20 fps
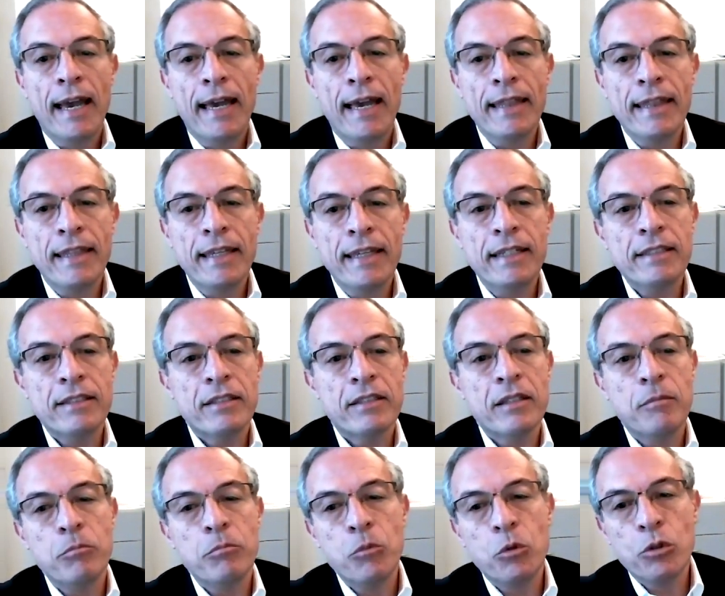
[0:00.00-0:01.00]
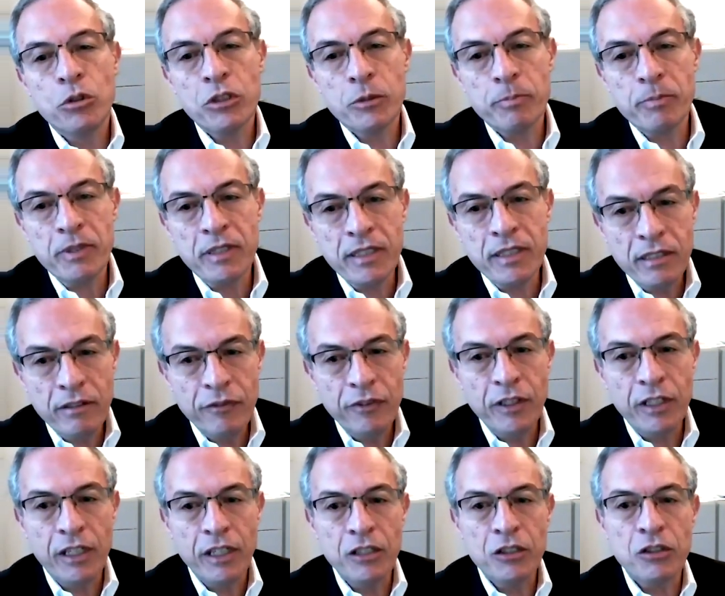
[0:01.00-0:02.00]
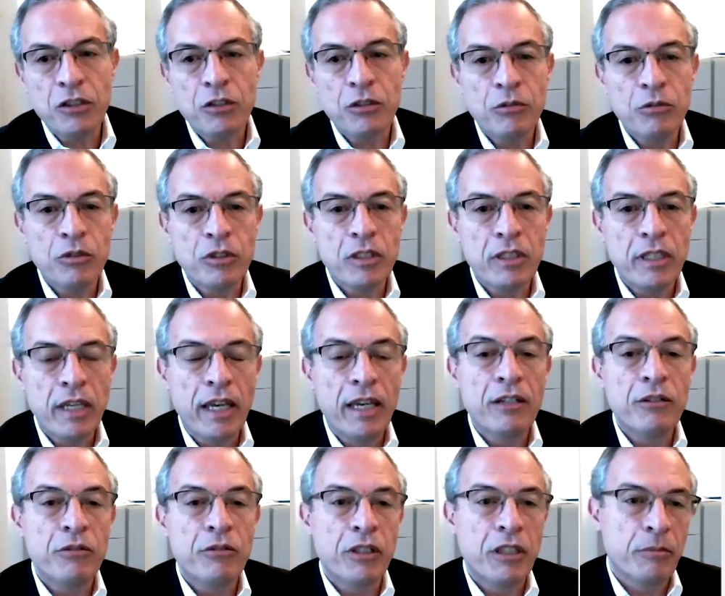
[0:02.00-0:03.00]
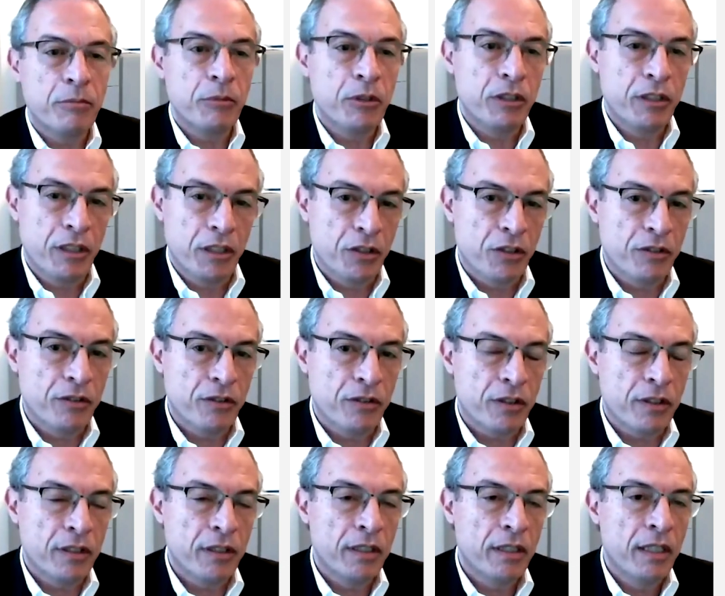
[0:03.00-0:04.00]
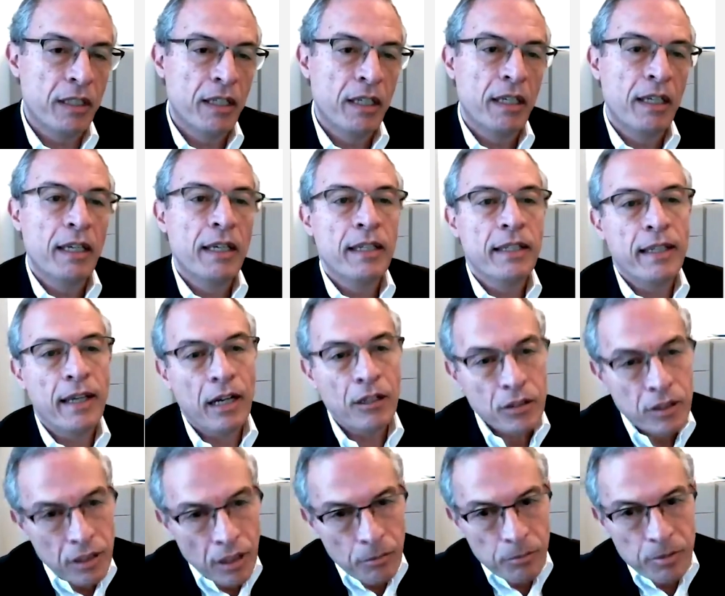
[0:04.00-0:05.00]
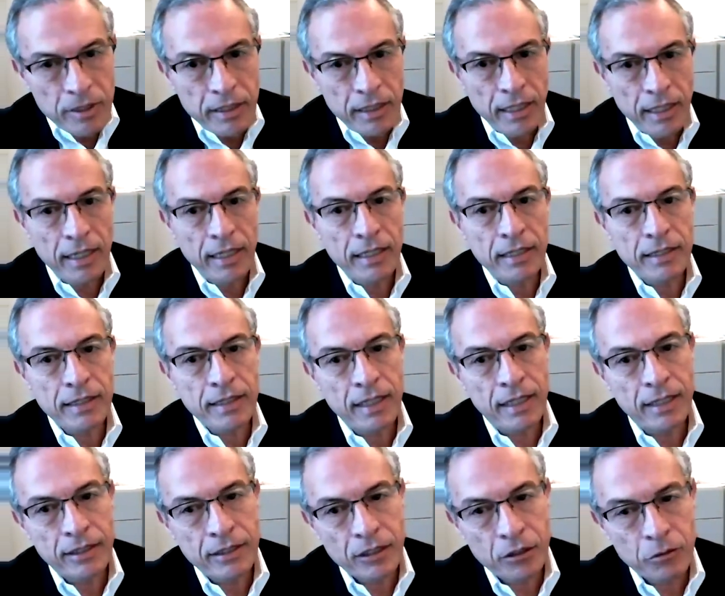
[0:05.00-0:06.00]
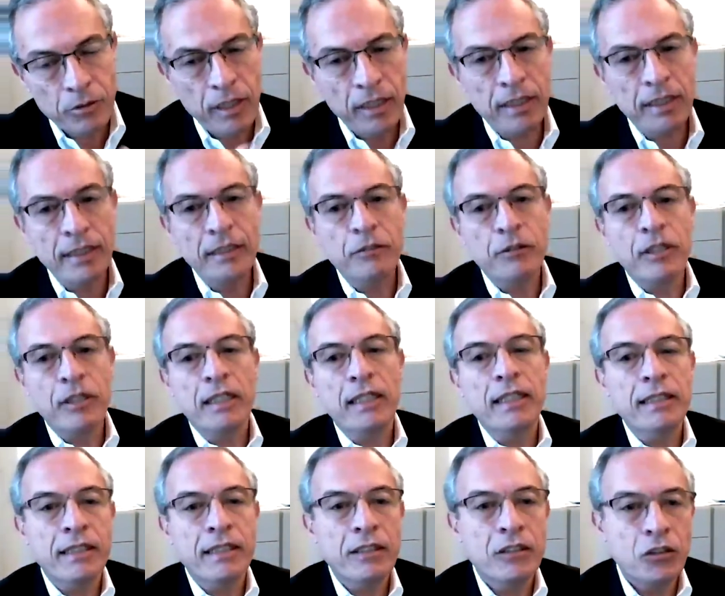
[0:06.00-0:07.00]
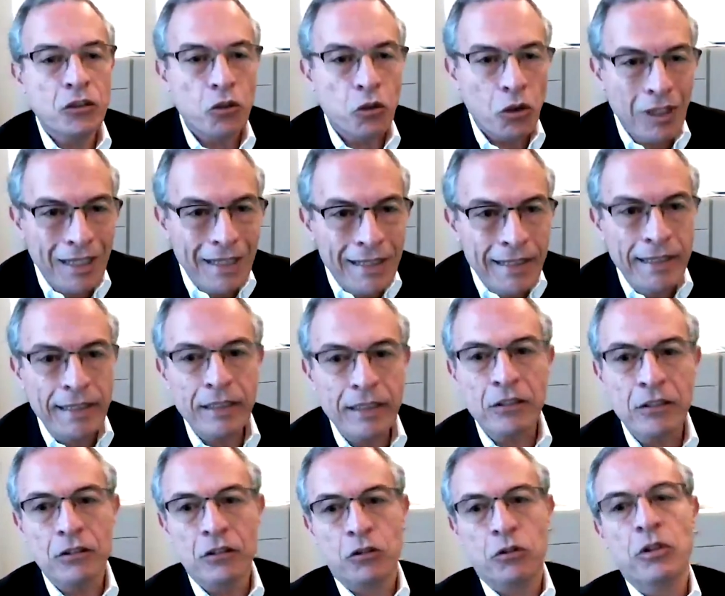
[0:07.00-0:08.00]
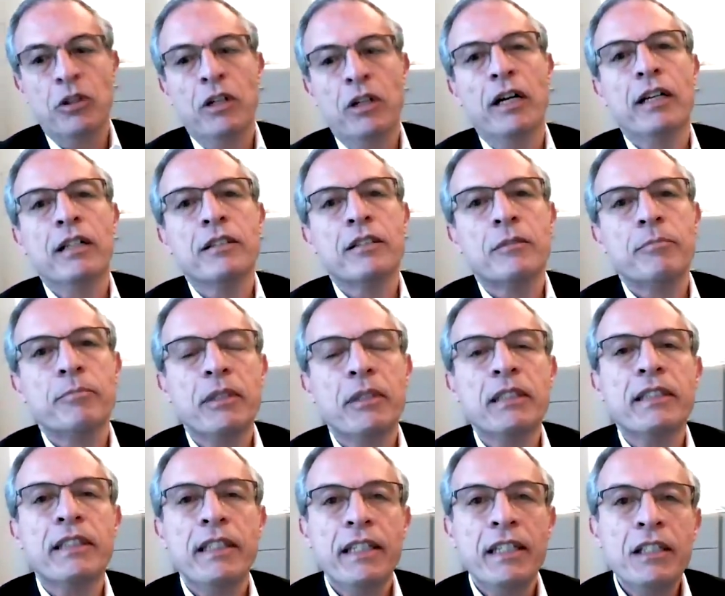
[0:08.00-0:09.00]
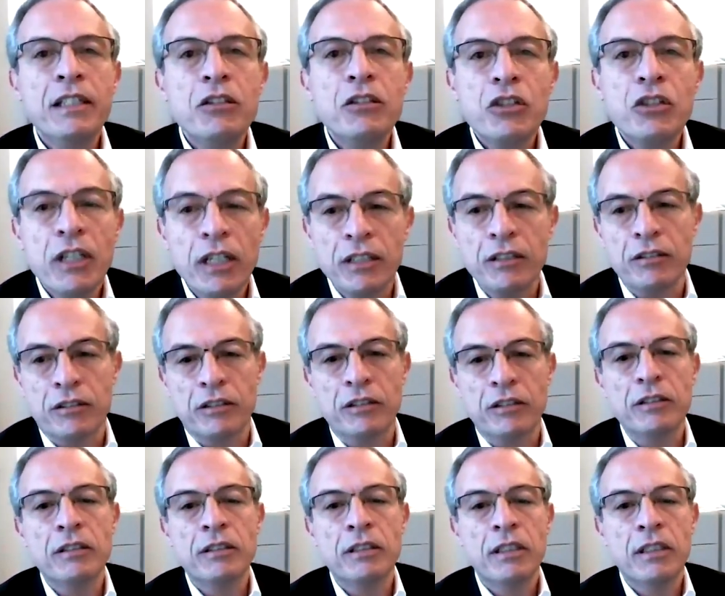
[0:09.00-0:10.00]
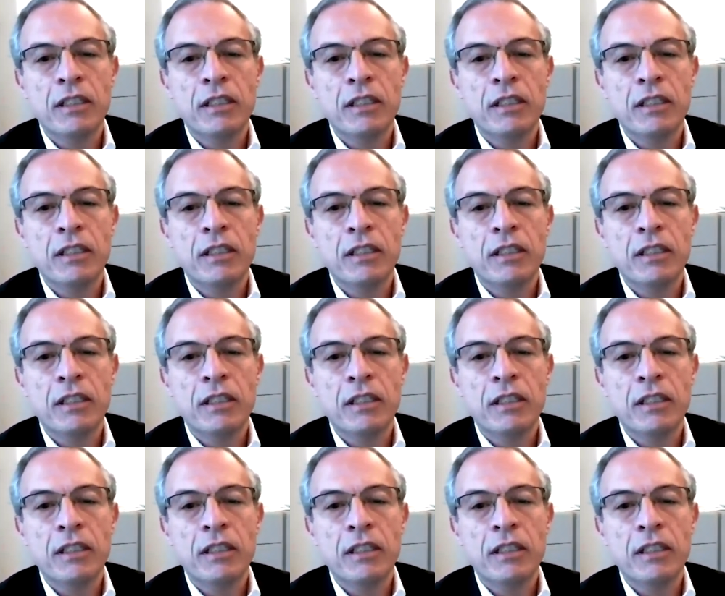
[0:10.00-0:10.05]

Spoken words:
and then some more specific issues and recommendations. Now, some slides are directly related to clinical trials, but in general,